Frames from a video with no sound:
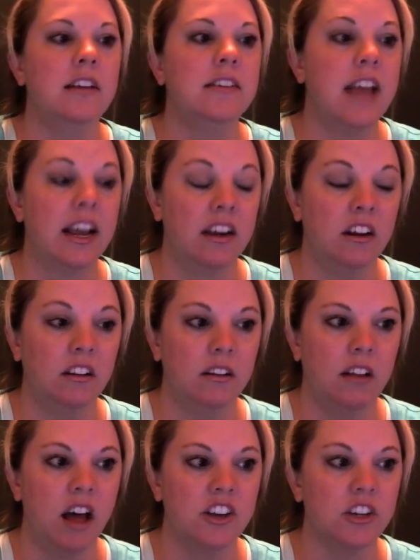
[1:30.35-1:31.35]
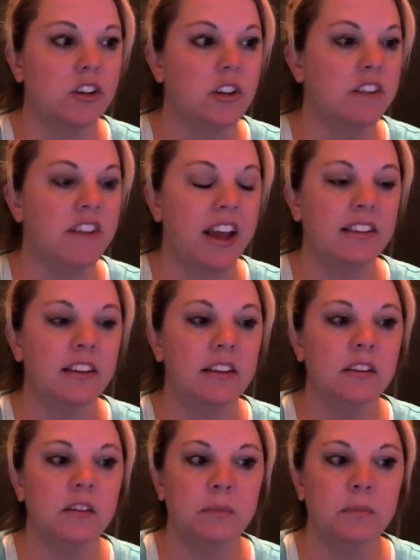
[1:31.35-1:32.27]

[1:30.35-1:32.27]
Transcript: technological advances,